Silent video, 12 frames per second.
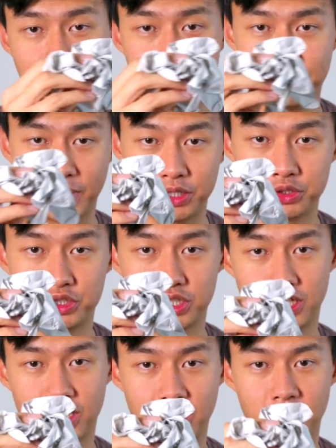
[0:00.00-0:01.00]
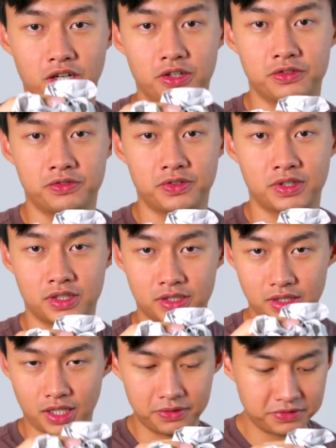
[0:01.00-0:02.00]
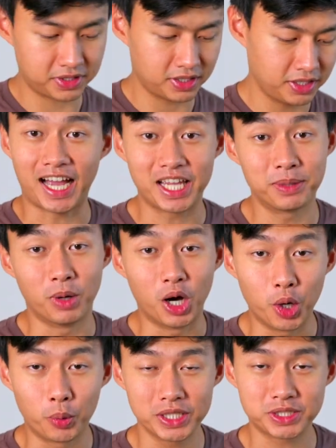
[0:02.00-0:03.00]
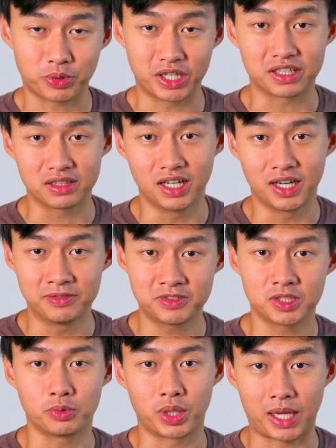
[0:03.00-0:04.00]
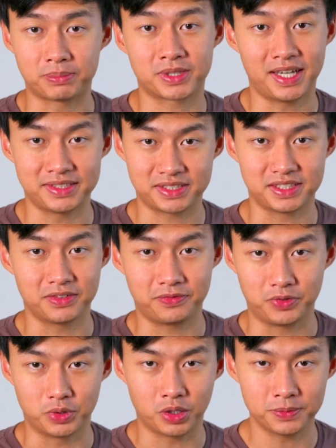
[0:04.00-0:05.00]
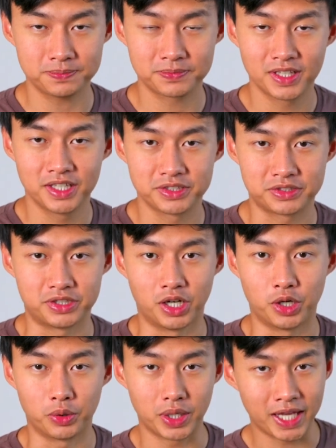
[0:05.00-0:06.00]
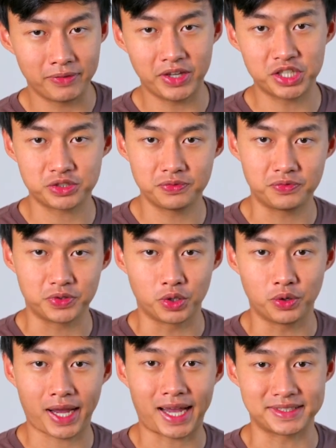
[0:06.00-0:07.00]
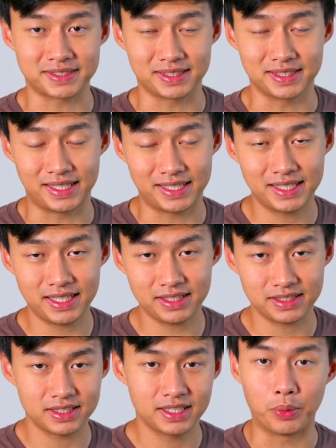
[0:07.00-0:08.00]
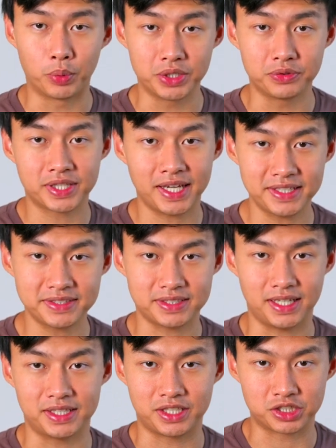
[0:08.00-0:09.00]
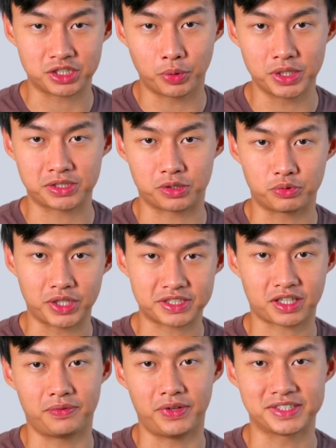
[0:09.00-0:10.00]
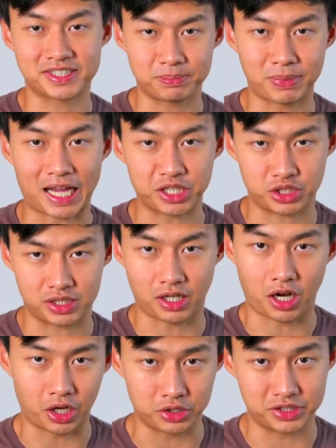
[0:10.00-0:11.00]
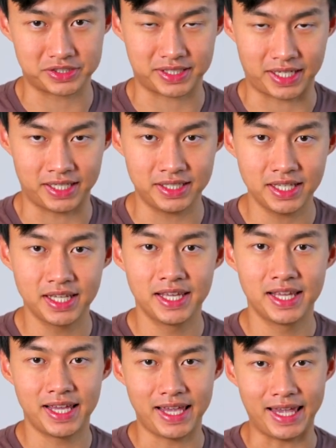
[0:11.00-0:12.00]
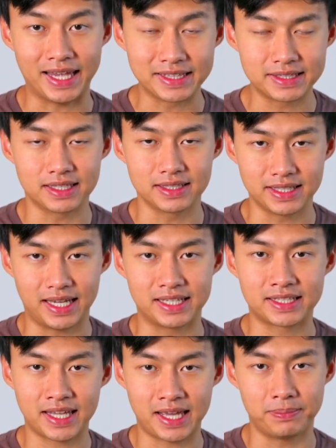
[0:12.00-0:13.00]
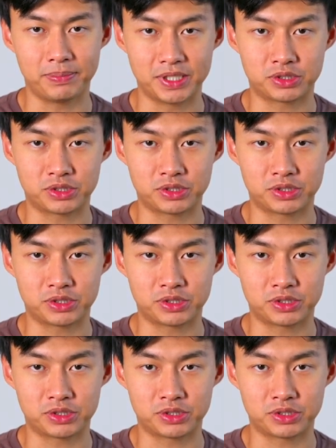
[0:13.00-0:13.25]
a bunch of gloves. I am always wearing gloves when I'm testing the fuel. So aviation fuel has lead in it, and when you test it, there's always a risk of it splashing on your skin, and the lead can be